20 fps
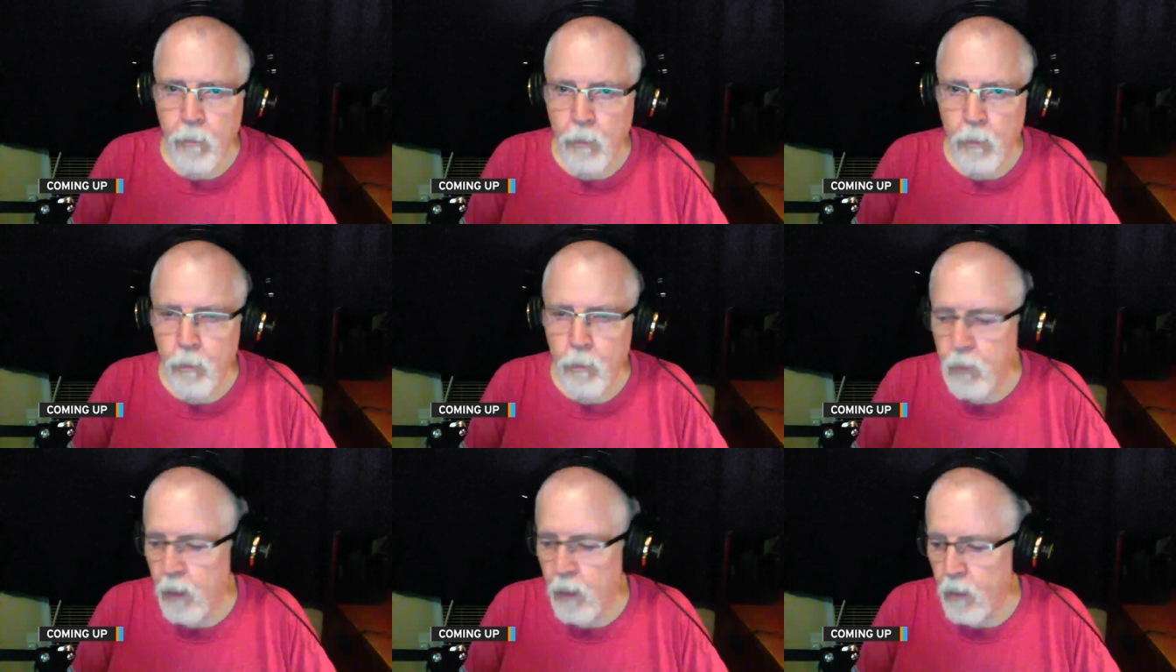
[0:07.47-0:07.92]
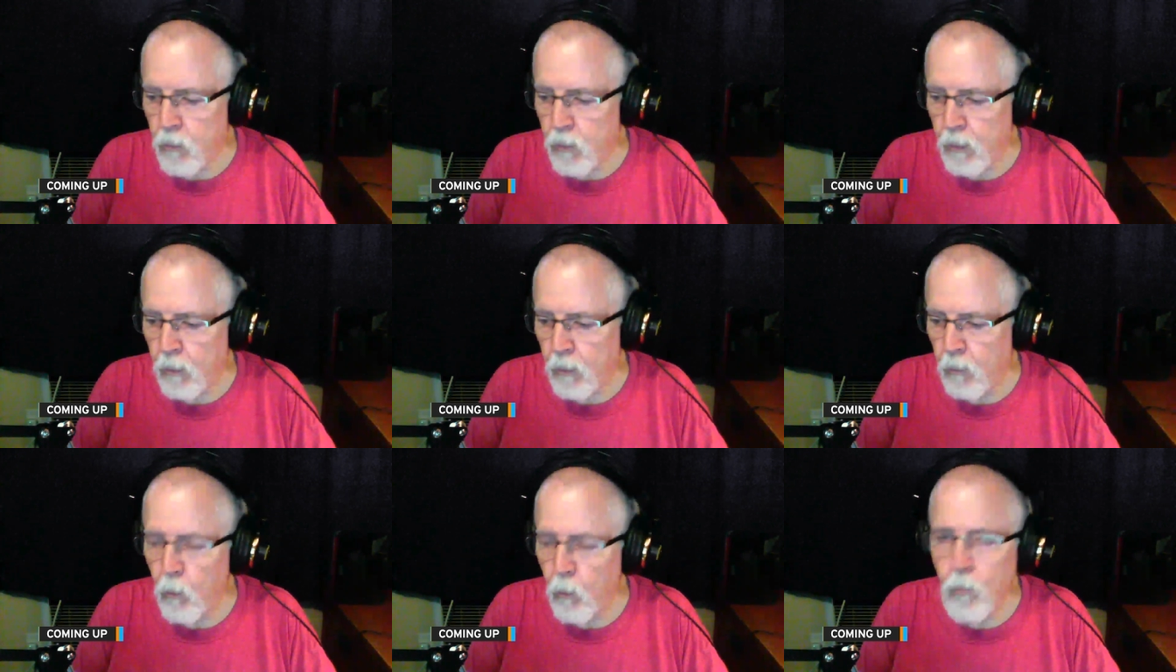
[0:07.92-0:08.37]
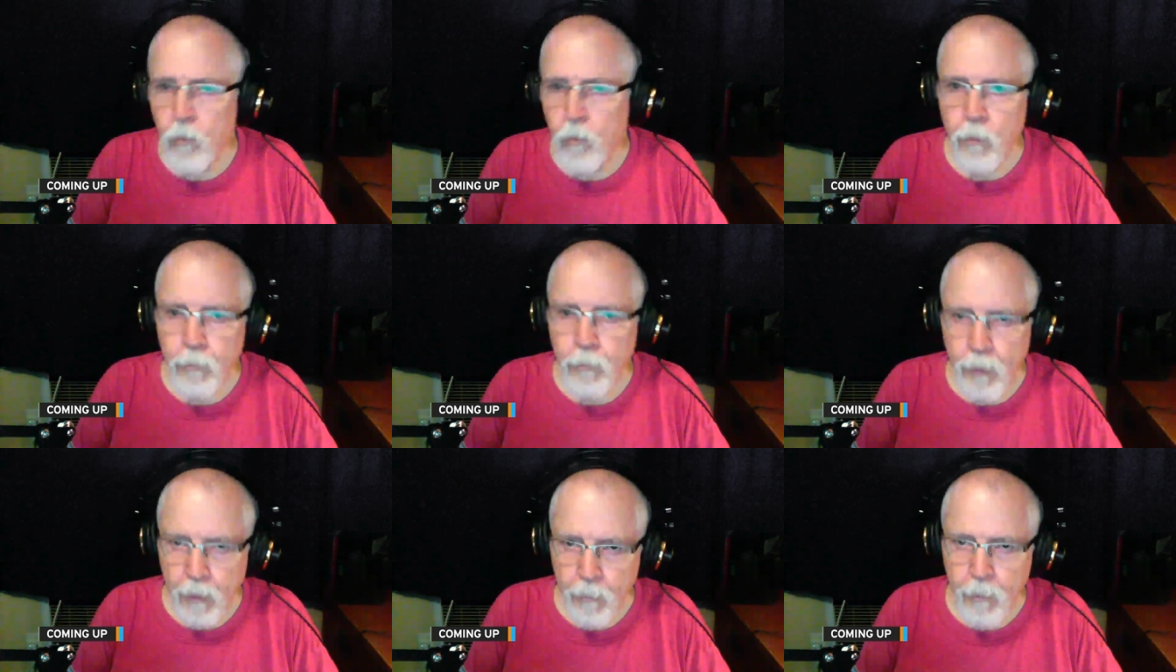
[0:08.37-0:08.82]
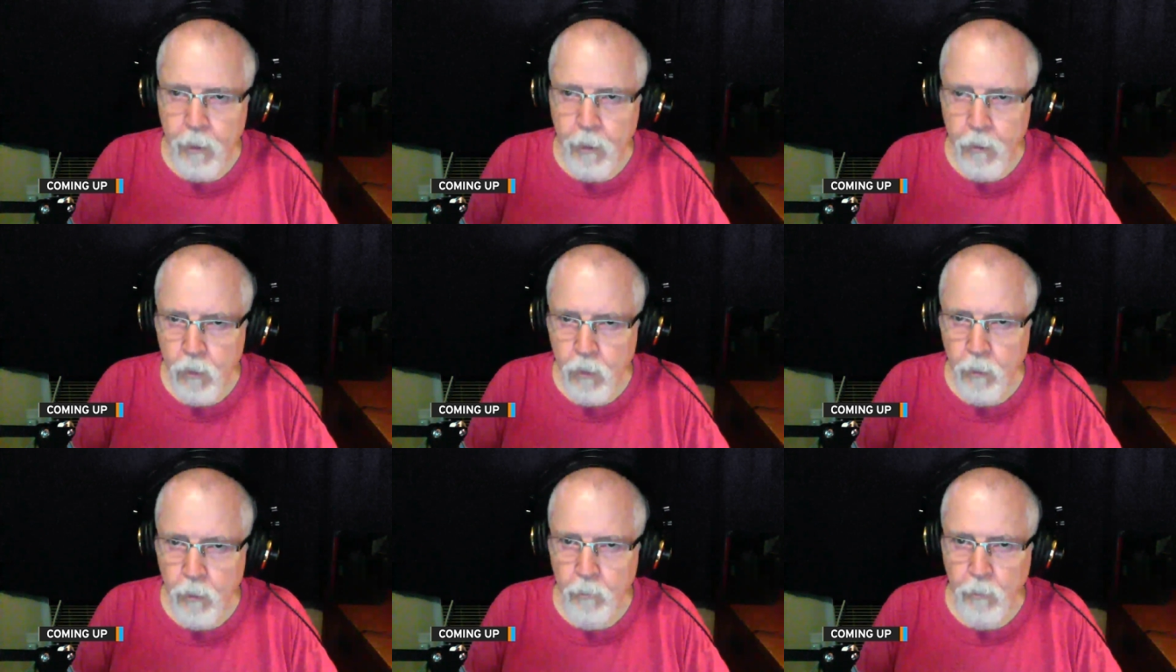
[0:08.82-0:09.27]
but it was actually loaned to me by
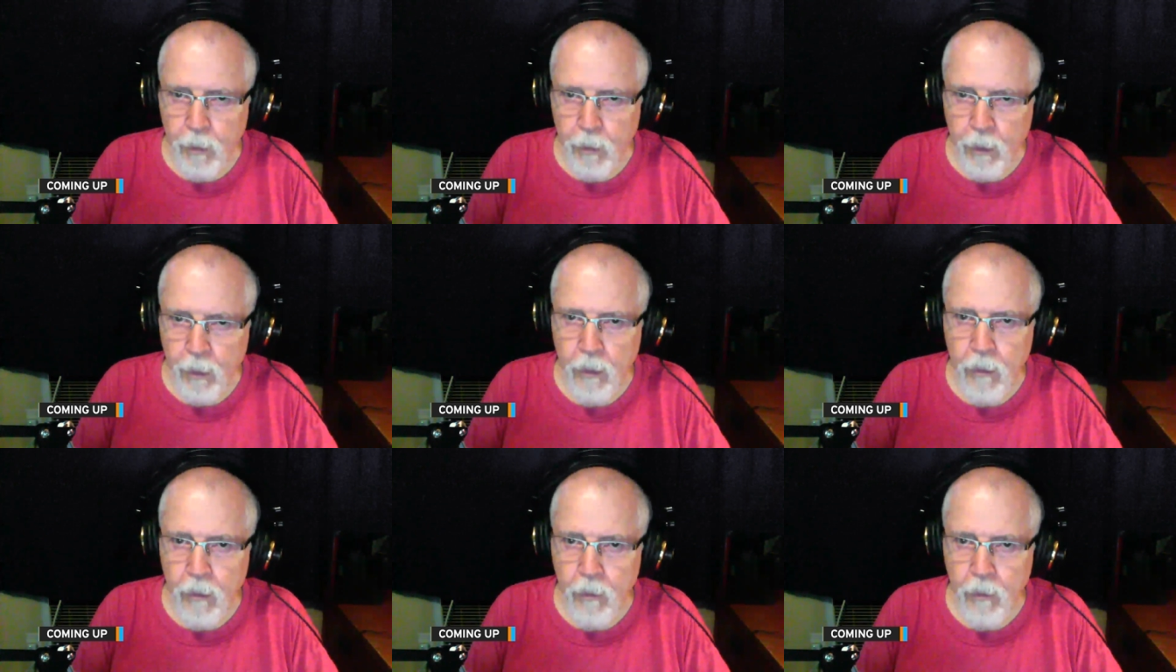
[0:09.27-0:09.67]
somebody,